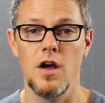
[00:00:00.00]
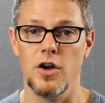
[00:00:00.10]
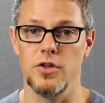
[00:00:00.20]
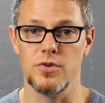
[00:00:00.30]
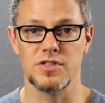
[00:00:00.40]

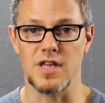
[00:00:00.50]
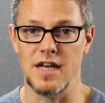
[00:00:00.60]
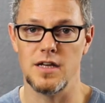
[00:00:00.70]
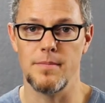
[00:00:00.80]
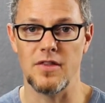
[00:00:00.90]
Are you
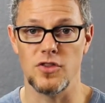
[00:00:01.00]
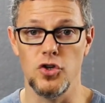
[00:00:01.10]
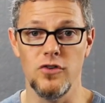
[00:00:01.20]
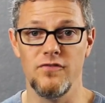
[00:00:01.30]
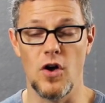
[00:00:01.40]
excited about the
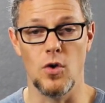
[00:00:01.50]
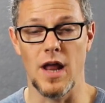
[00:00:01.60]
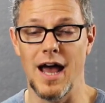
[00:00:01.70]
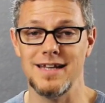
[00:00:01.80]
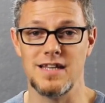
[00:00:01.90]
new
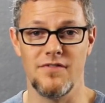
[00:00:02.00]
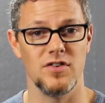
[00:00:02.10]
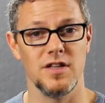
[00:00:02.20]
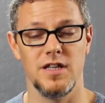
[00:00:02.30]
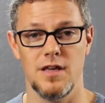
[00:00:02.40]
phone? I
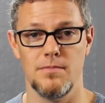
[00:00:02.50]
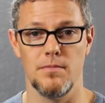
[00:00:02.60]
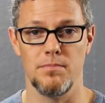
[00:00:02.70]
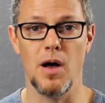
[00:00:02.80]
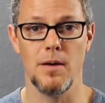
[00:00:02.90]
definitely
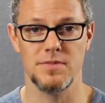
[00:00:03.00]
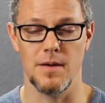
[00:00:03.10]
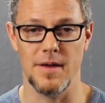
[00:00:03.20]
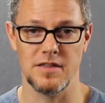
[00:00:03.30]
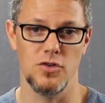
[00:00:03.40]
am pumped
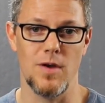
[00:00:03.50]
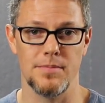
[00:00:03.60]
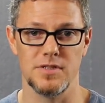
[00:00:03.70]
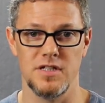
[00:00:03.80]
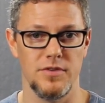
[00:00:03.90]
about the new
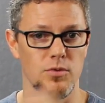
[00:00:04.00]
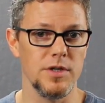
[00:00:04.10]
Apple TV.